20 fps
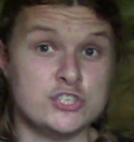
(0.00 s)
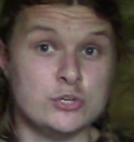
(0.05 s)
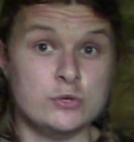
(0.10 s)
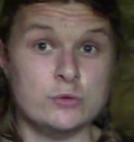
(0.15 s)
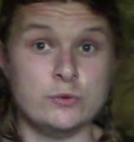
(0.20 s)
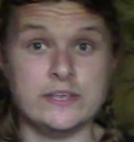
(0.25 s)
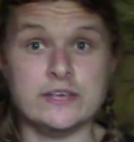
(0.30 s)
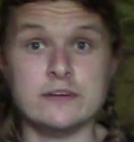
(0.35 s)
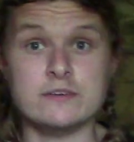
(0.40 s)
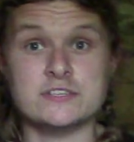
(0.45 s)

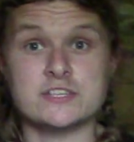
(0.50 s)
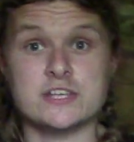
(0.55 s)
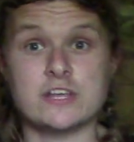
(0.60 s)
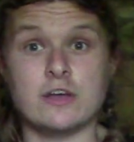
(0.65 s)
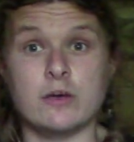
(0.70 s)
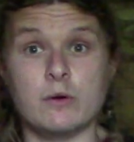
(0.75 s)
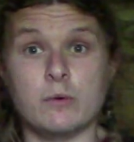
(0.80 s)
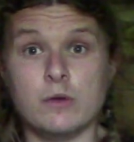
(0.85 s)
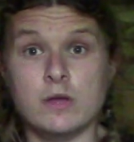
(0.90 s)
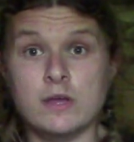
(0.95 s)
years
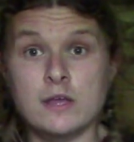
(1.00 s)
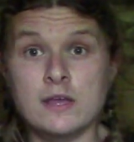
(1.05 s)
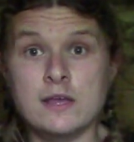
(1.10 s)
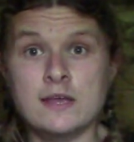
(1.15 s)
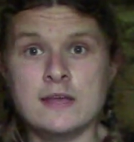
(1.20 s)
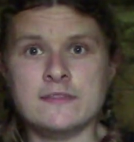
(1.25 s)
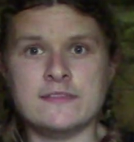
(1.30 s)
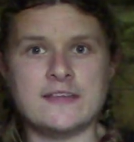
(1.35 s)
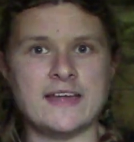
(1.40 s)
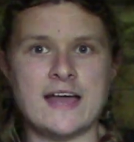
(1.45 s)
ago.
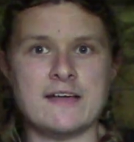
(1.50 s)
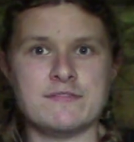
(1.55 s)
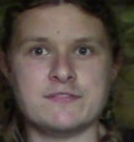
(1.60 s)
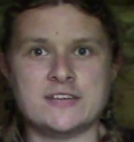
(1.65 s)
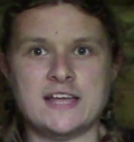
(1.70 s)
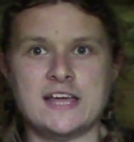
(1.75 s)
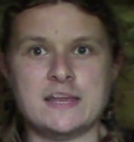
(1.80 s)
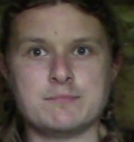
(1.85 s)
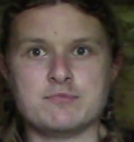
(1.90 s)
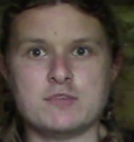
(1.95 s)
They
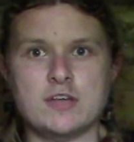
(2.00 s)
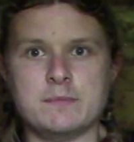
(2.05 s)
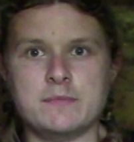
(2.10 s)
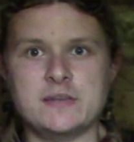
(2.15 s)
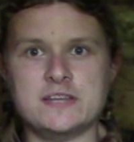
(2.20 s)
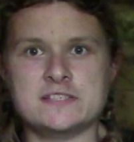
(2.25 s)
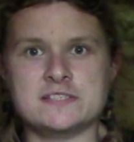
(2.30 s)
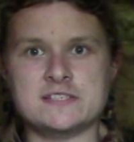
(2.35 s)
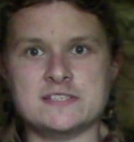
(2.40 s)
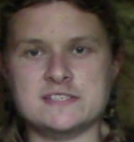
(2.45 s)
haven't had a Prime
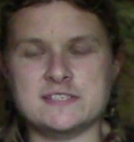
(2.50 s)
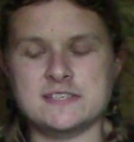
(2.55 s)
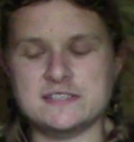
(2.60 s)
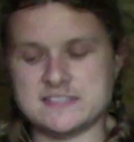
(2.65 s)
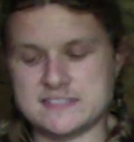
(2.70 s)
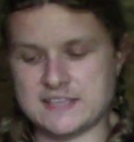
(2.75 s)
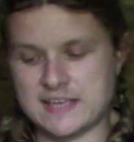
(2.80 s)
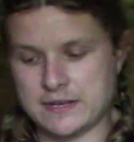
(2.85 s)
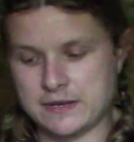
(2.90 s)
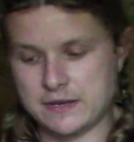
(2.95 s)
Minister
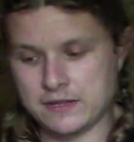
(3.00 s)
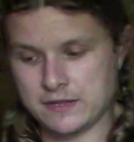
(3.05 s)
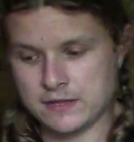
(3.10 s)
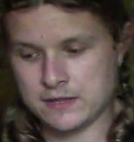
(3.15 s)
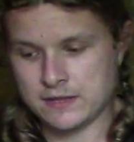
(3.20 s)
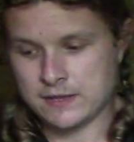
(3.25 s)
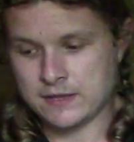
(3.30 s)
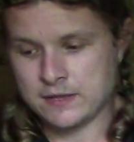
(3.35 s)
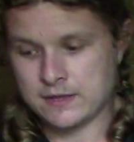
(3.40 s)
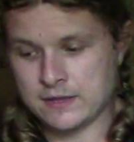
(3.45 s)
since
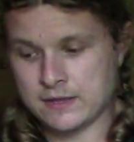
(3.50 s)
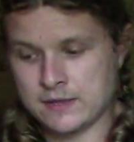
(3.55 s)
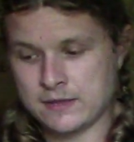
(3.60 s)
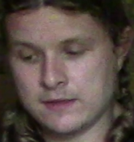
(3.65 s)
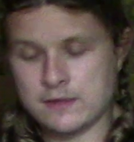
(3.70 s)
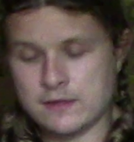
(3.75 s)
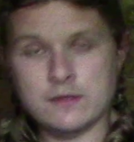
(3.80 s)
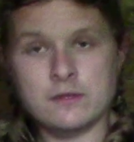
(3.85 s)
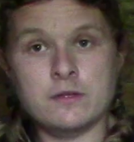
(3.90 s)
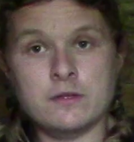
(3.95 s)

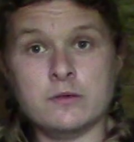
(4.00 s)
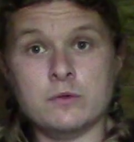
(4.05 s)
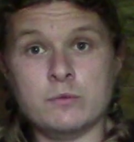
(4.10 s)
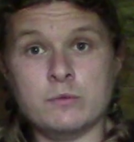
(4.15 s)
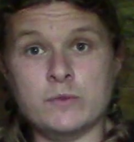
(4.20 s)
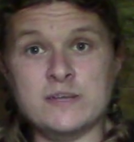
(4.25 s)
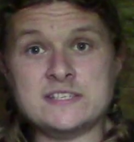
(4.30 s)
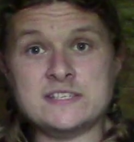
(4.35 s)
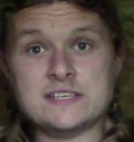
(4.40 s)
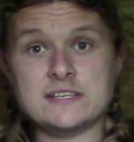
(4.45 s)
then.
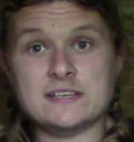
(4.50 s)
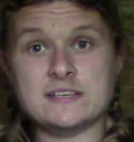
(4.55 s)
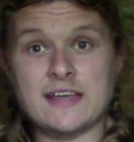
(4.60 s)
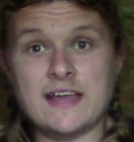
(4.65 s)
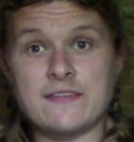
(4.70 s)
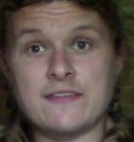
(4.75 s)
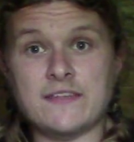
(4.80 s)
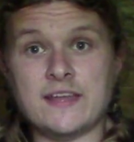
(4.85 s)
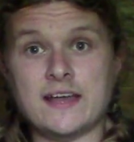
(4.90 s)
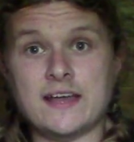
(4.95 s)
We didn't
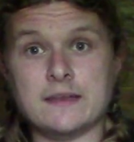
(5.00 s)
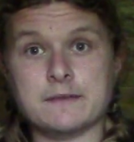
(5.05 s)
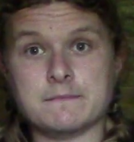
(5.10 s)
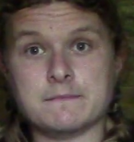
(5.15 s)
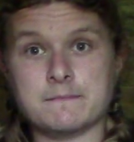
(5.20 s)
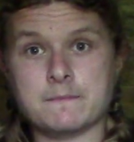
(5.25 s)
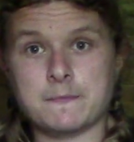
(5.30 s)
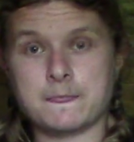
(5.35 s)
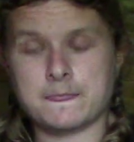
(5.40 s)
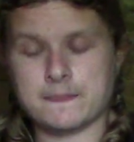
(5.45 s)
get that.
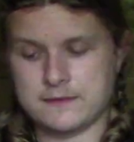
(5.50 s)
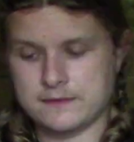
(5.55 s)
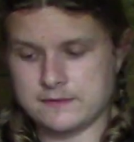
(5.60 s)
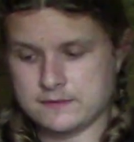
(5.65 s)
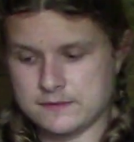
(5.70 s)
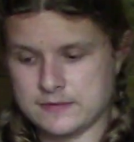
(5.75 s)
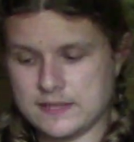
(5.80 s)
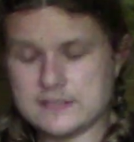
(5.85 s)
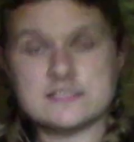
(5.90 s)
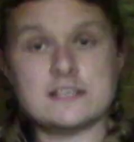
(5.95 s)

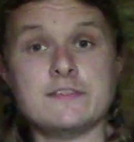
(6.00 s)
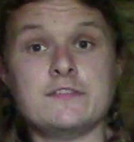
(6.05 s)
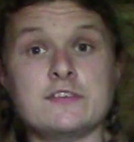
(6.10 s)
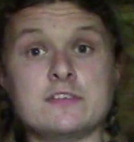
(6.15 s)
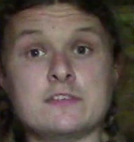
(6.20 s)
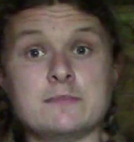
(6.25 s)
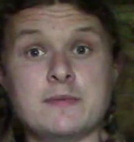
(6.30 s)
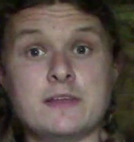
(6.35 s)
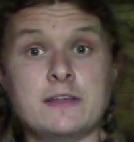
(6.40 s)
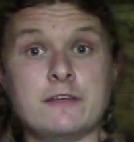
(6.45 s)
Let's give
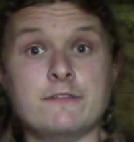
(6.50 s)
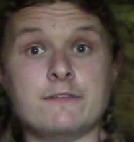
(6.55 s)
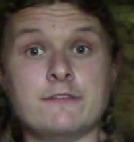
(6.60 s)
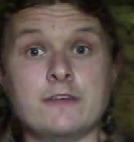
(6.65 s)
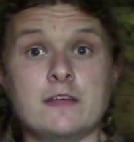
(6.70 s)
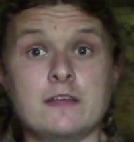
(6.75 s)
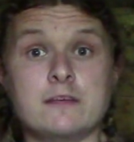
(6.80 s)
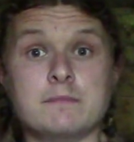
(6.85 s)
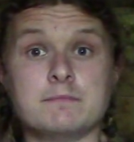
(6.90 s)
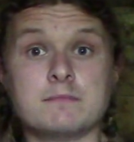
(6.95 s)
you a bit
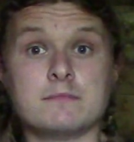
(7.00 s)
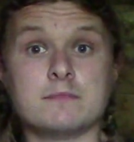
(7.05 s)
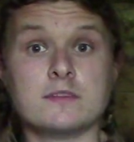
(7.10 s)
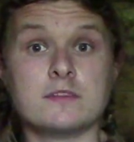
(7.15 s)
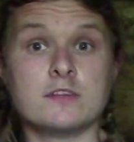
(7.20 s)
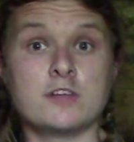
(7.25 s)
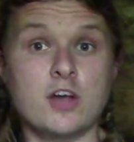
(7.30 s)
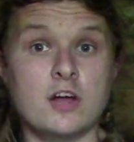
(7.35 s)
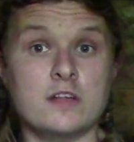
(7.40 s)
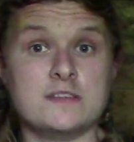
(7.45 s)

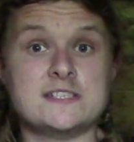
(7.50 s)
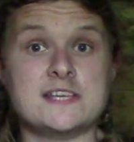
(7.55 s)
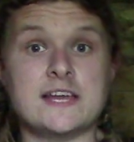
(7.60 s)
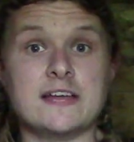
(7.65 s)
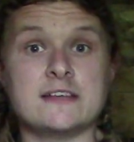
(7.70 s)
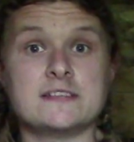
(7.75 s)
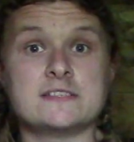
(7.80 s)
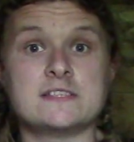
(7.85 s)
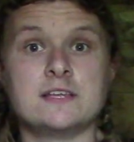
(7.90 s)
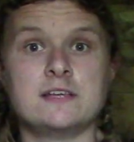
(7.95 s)
of
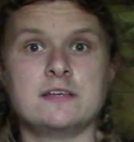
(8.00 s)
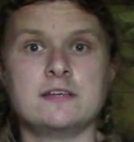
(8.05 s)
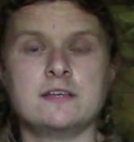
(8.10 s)
context.